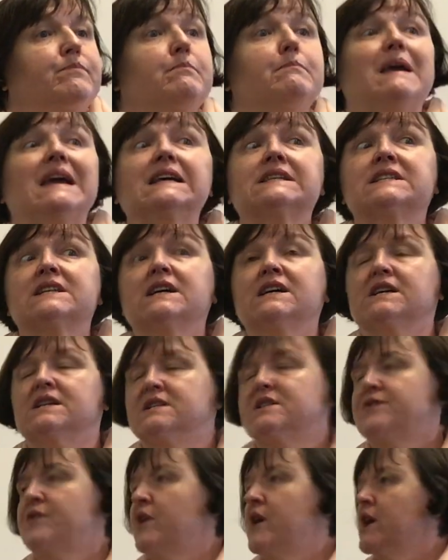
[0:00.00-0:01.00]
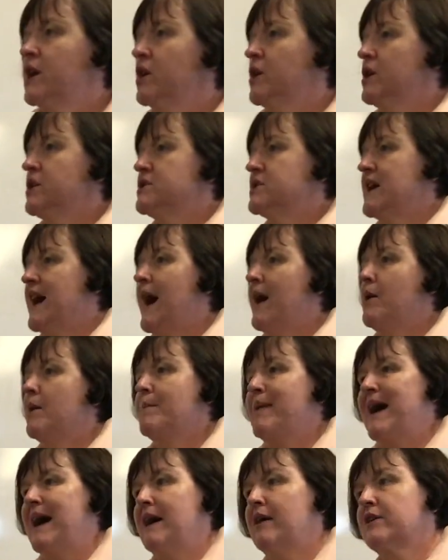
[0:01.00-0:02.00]
Metres, very good. How
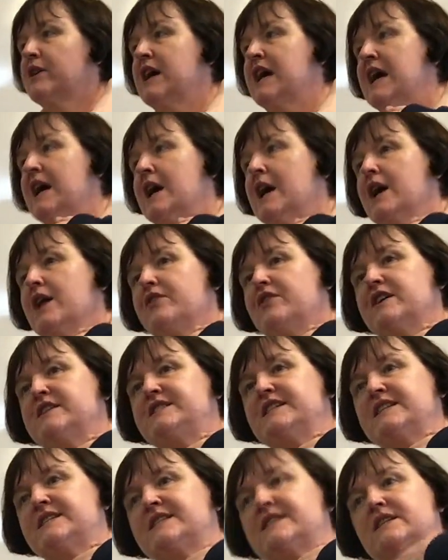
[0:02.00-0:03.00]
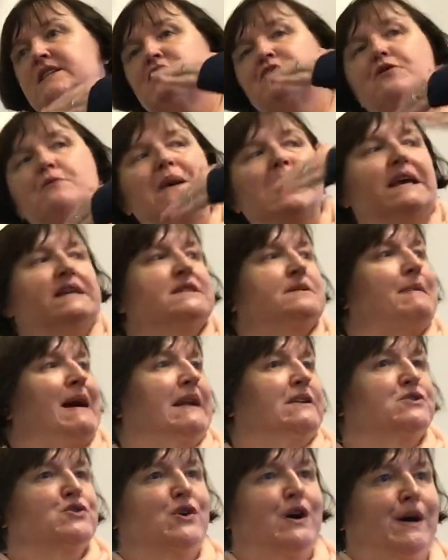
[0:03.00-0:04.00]
about the distance from here to
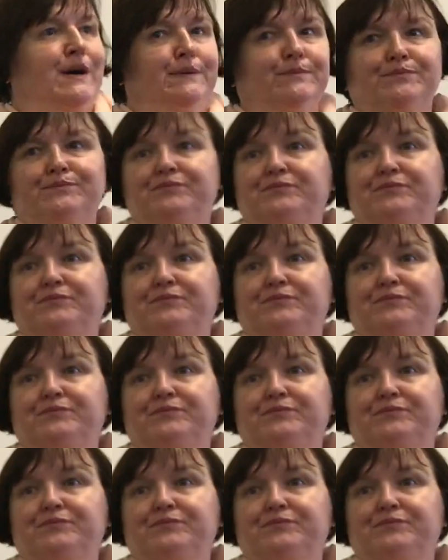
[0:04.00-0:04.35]
Mandra?